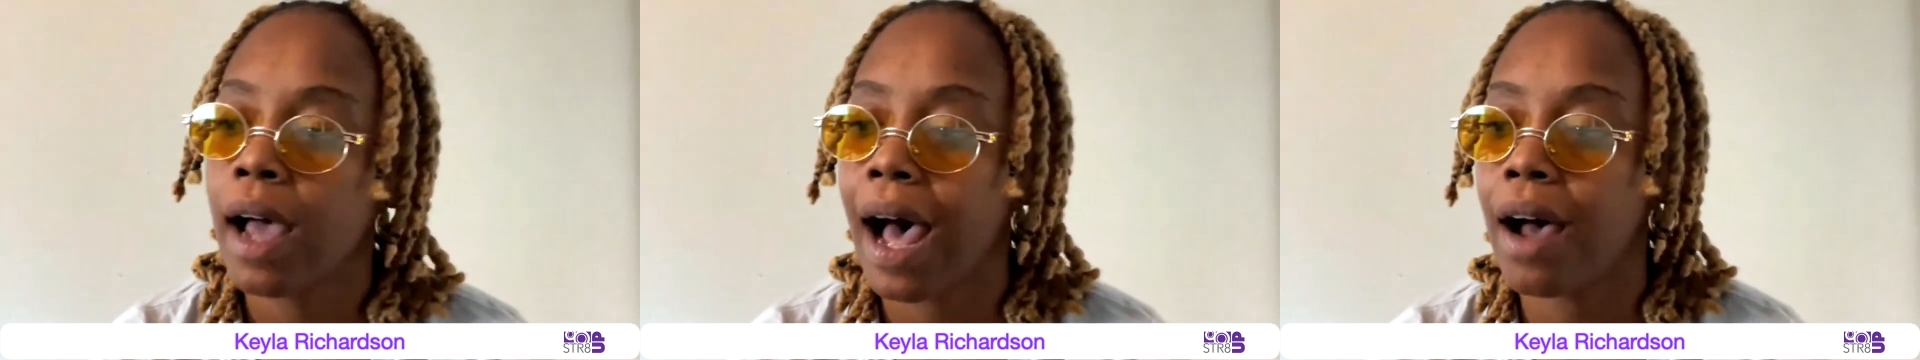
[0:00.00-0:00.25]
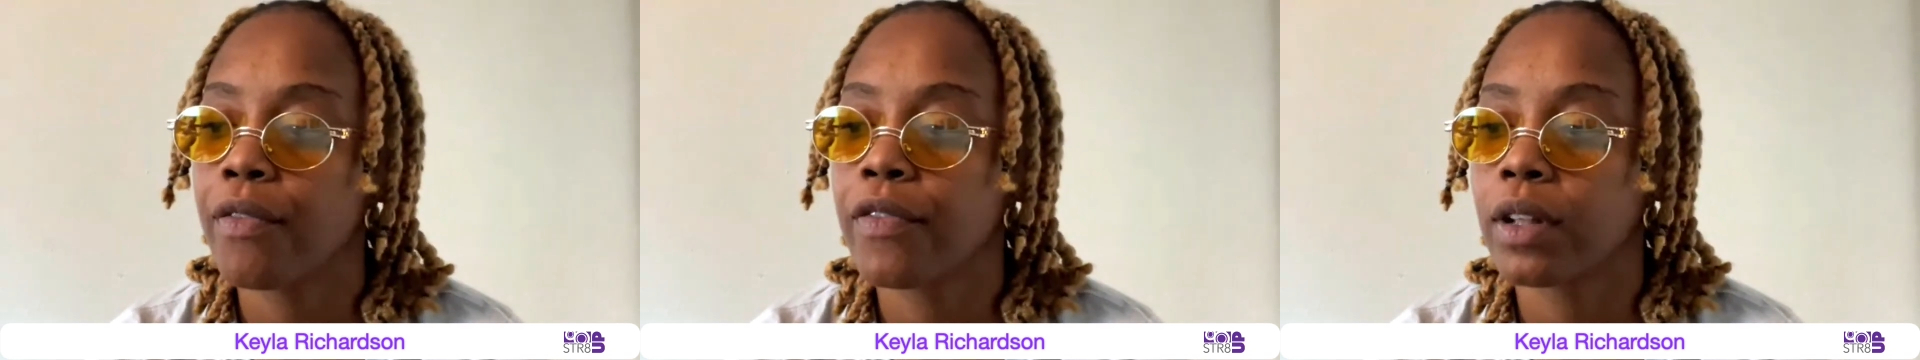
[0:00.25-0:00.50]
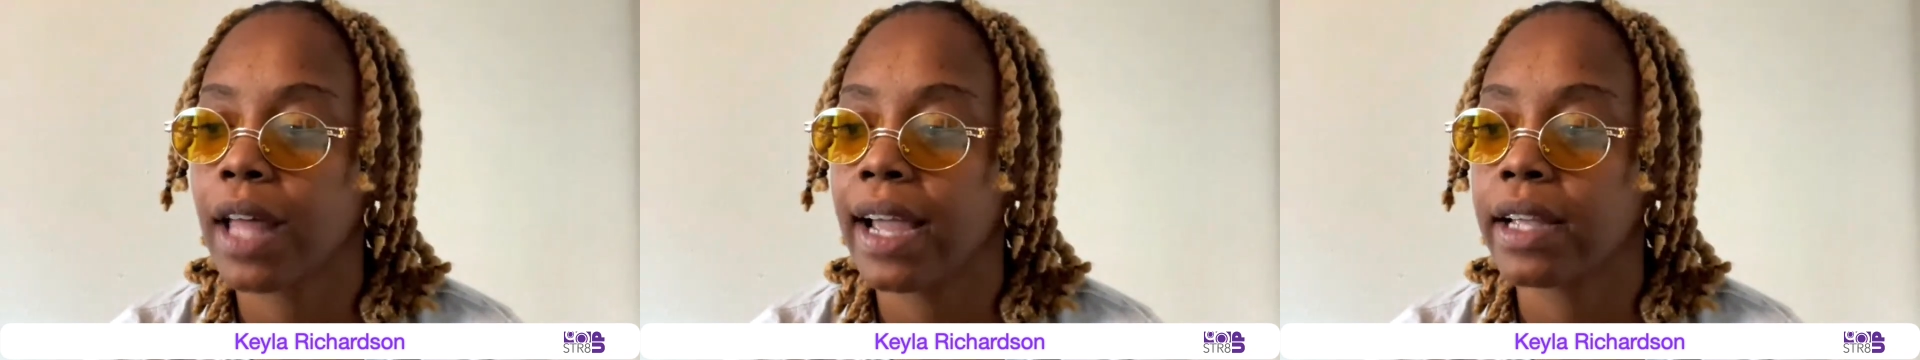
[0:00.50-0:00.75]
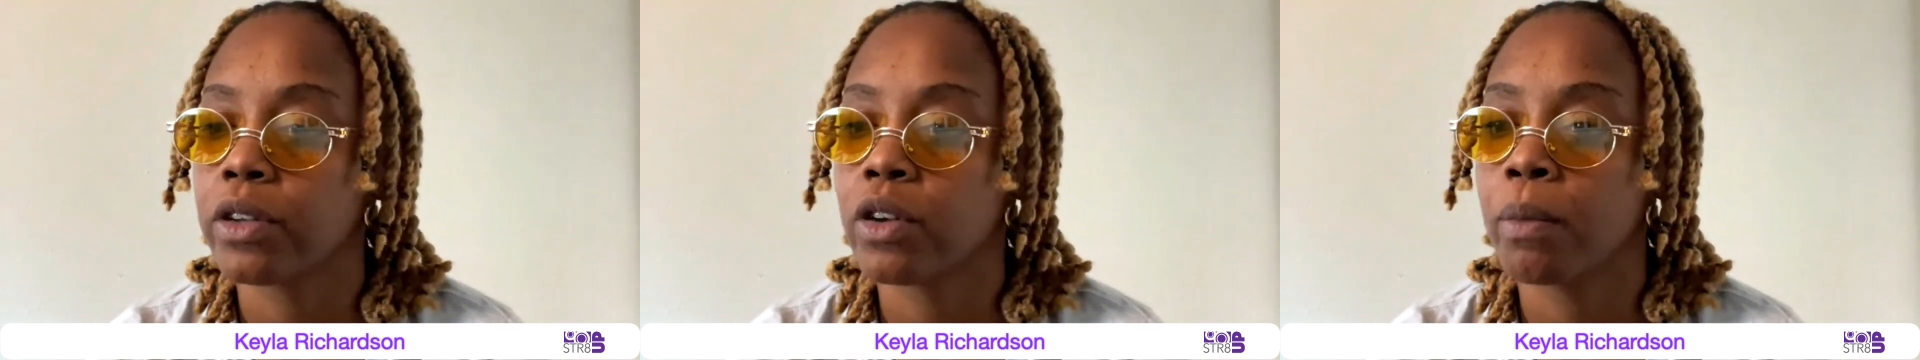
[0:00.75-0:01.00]
I feel
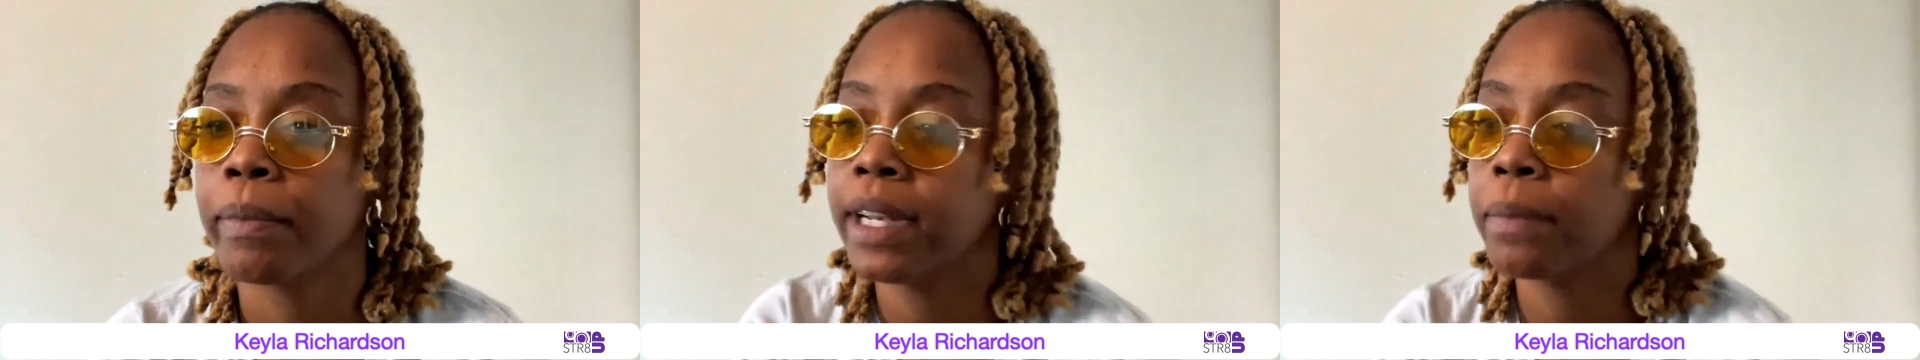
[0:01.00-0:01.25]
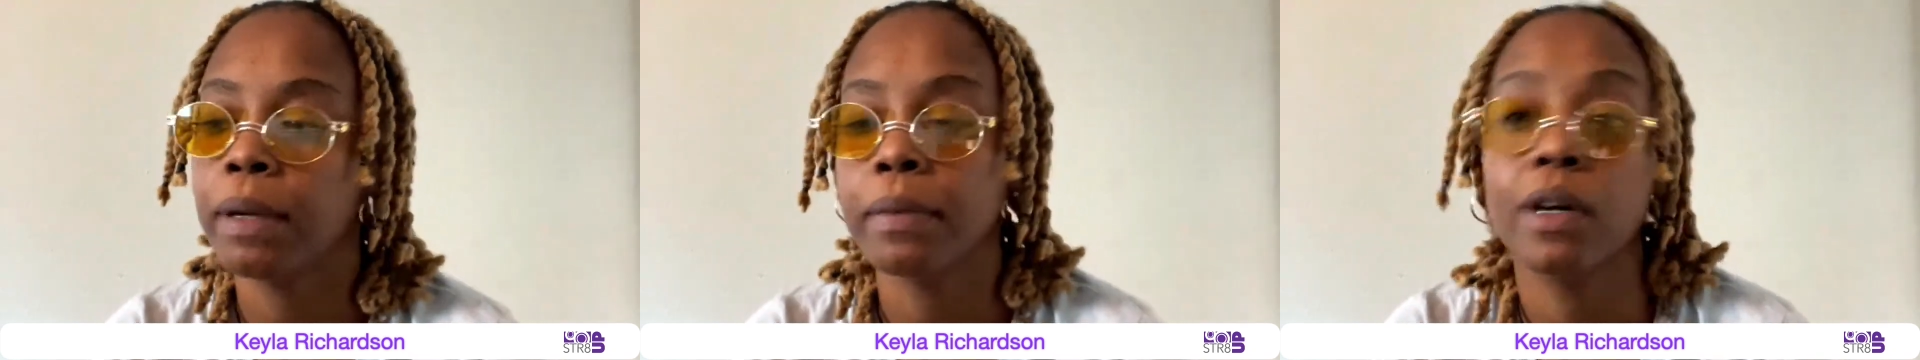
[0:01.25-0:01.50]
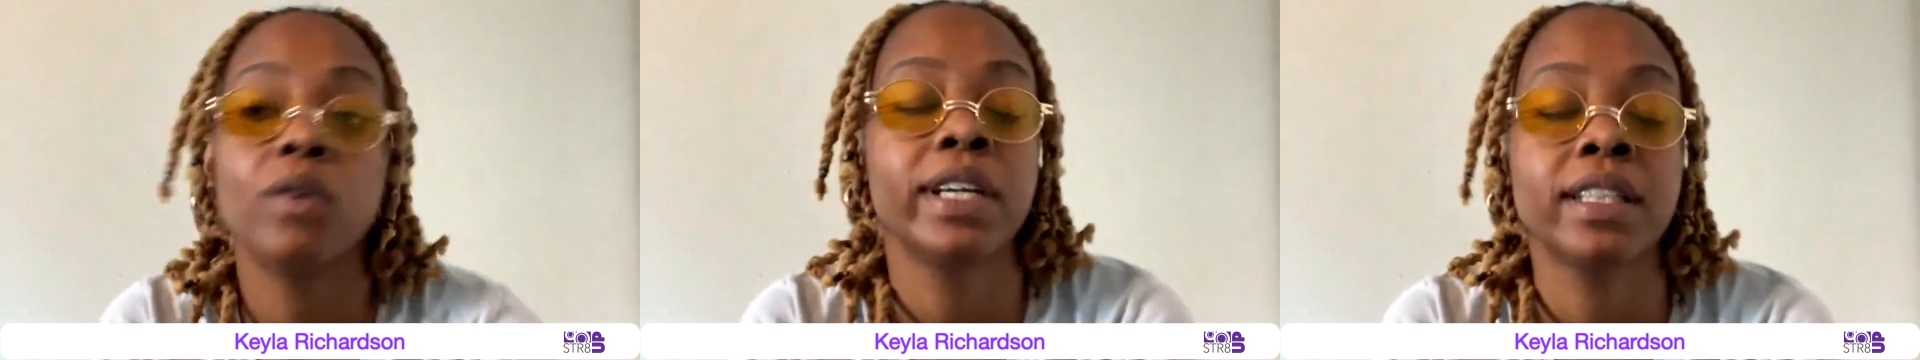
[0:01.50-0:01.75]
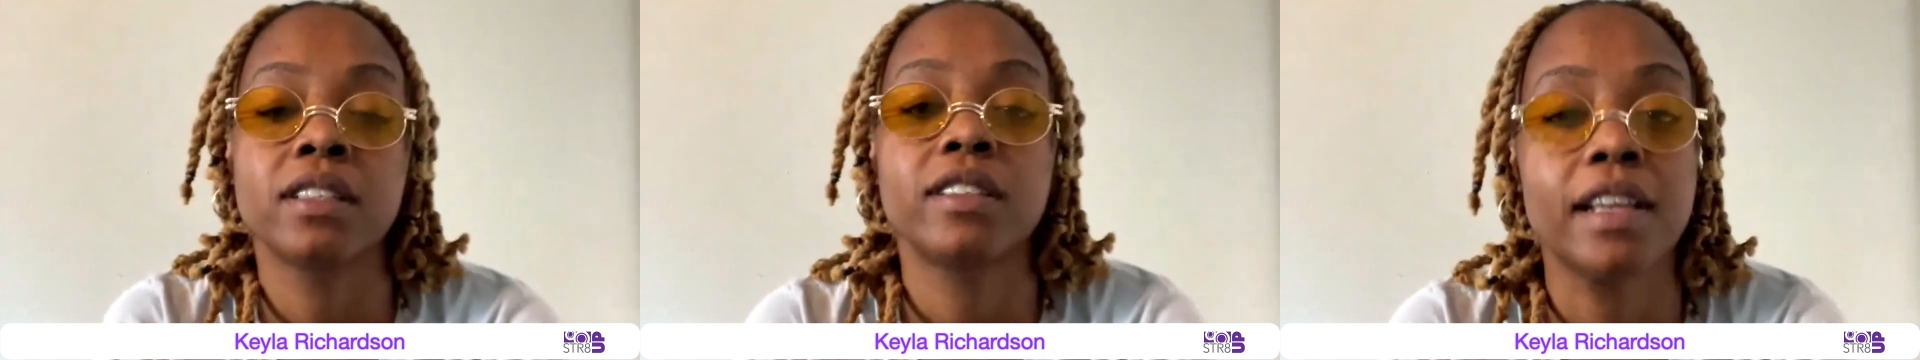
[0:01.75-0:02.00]
like, many people don't
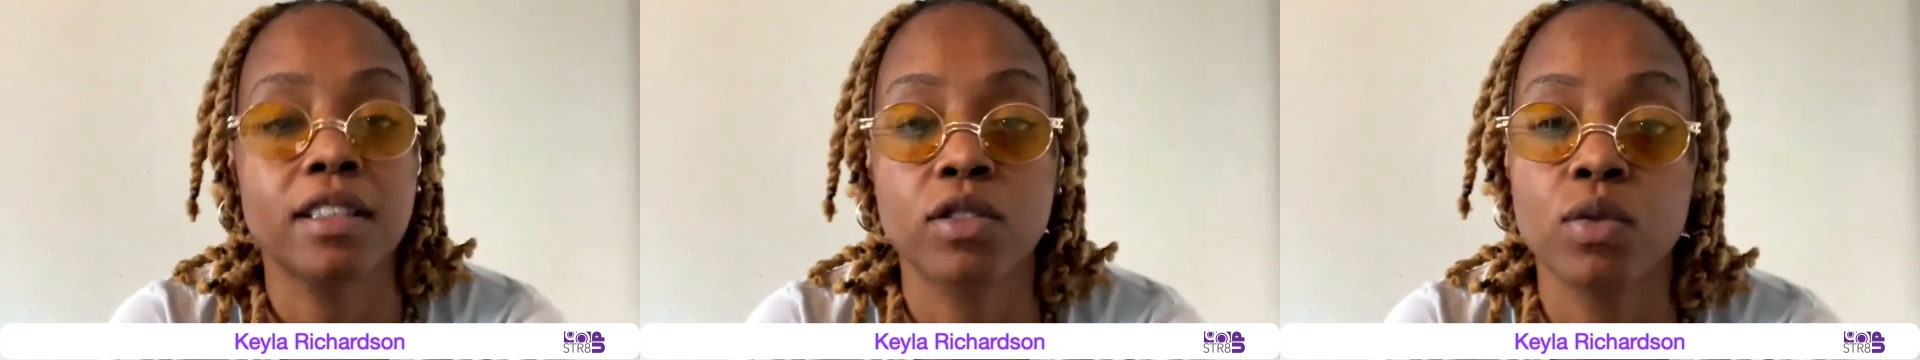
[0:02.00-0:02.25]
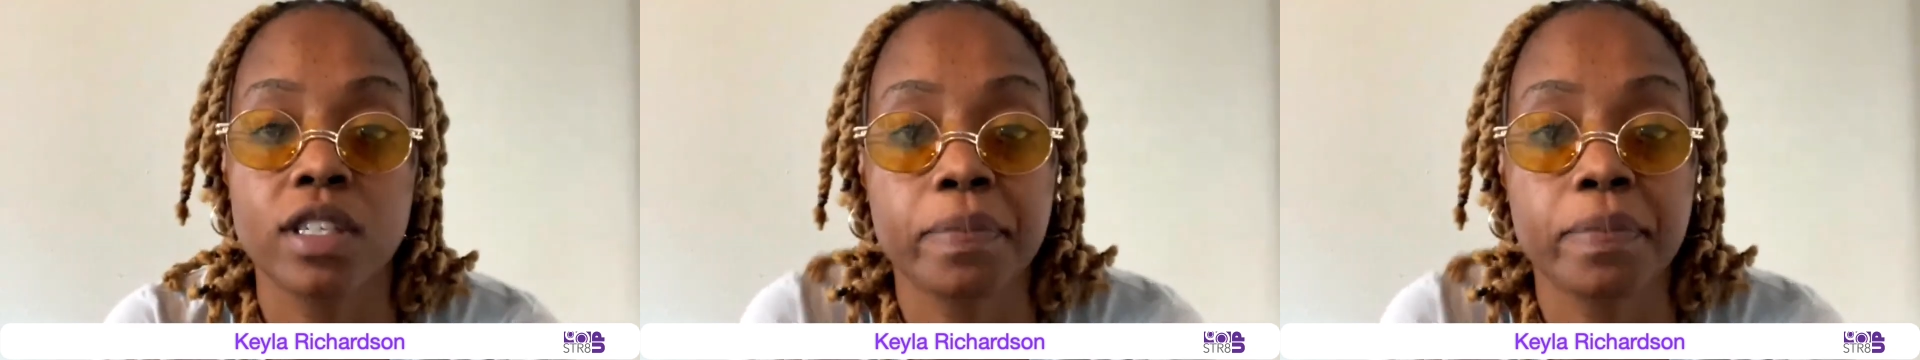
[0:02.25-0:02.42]
get the chance to